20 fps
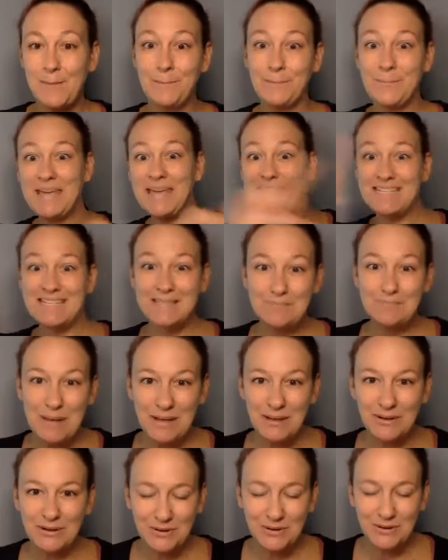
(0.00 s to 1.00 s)
"Peace
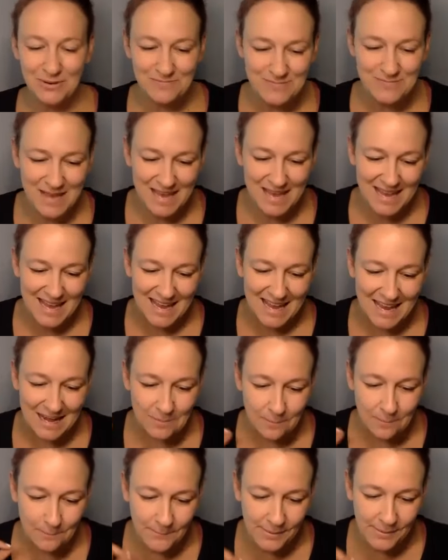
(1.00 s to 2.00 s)
Pilgrim" in